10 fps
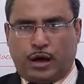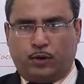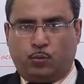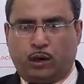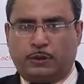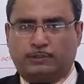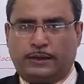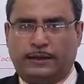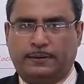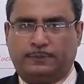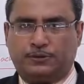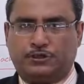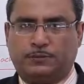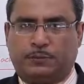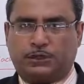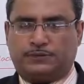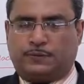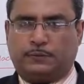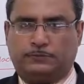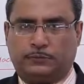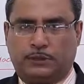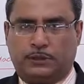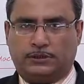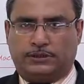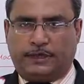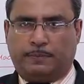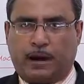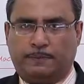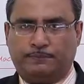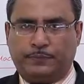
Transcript: and one of the input symbols from sigma